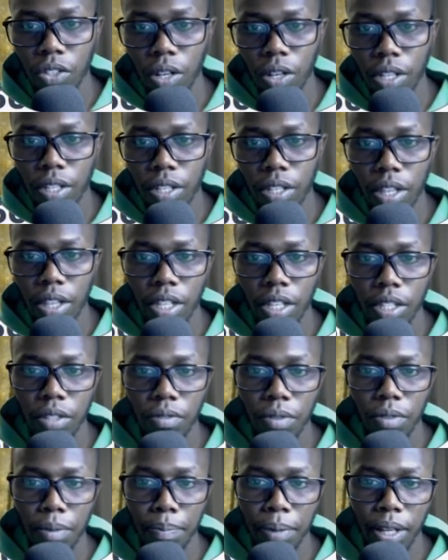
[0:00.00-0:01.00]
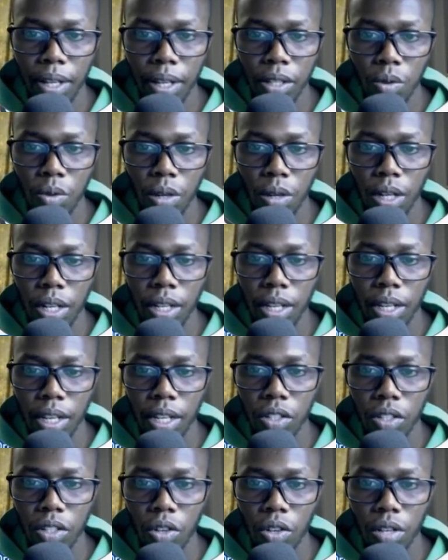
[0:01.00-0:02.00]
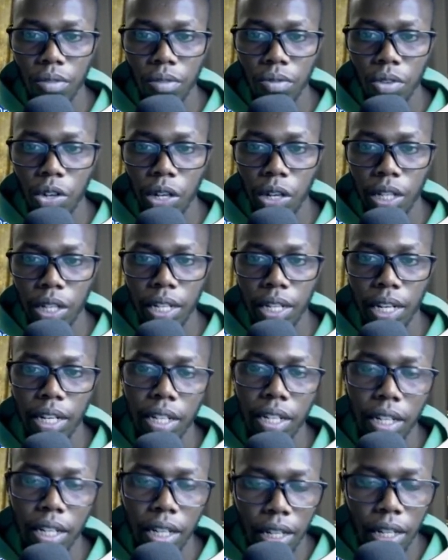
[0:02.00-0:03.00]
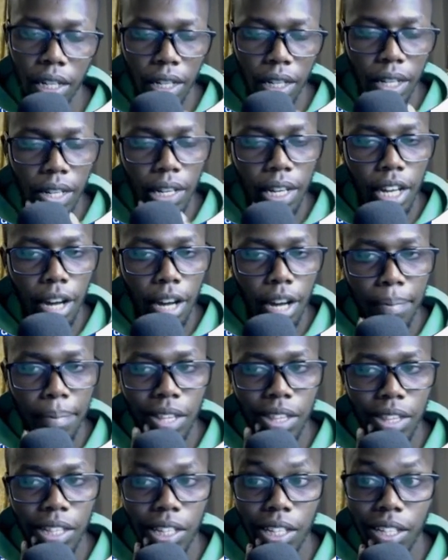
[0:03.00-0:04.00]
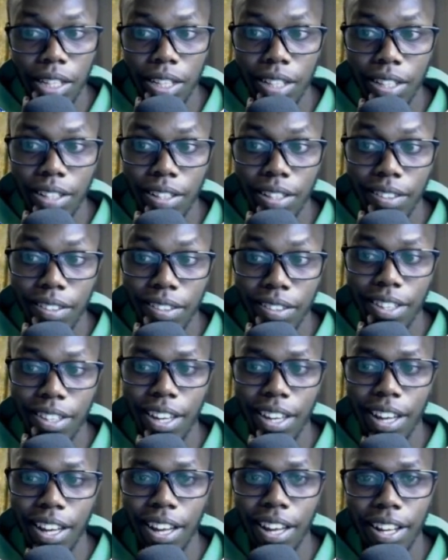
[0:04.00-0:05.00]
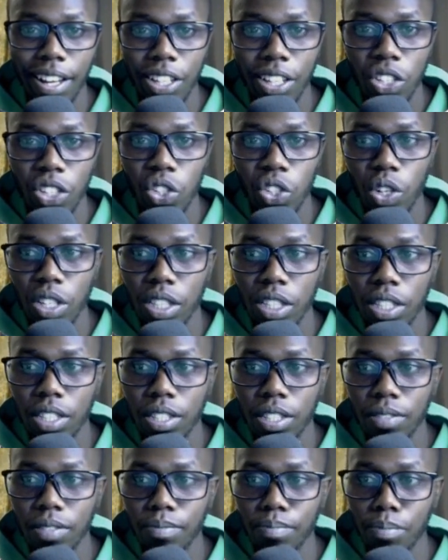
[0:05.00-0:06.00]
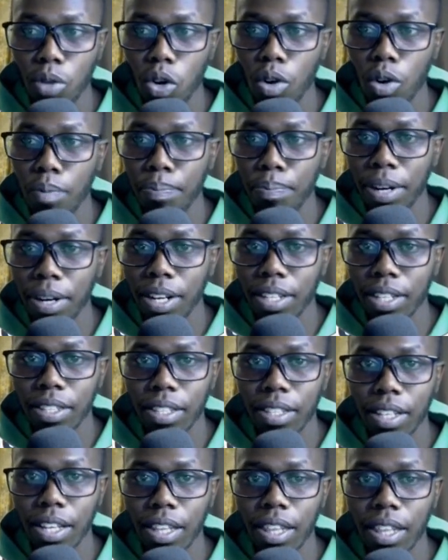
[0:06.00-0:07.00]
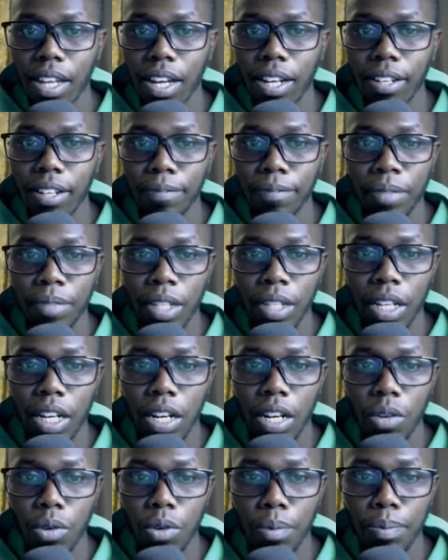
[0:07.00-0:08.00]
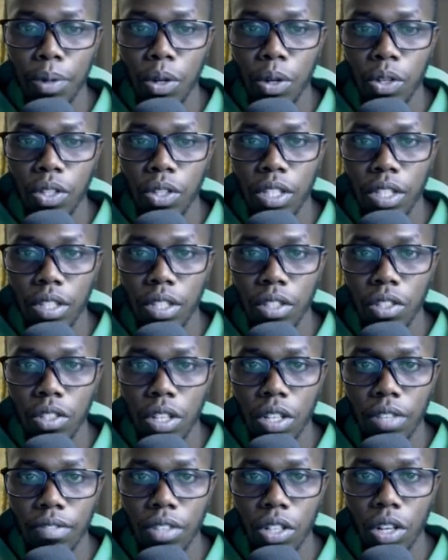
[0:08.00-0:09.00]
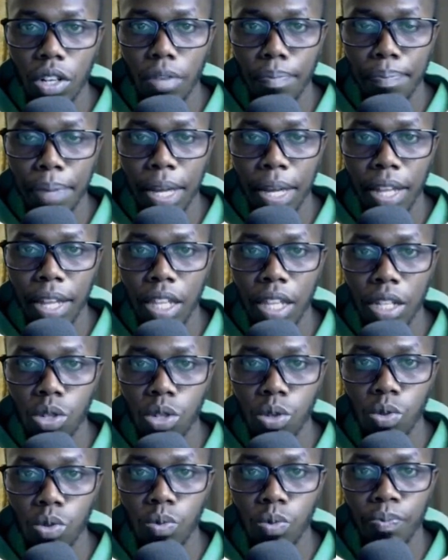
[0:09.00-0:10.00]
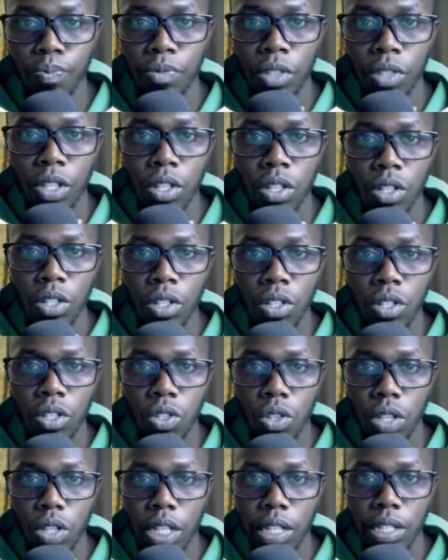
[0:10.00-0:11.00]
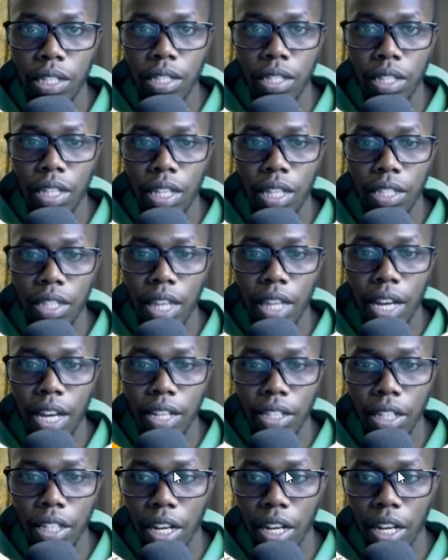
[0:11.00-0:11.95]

see, this VPS one here is going for 800 monthly. Yeah, so it's more pricier than web hosting. So if you compare the two, so this their shared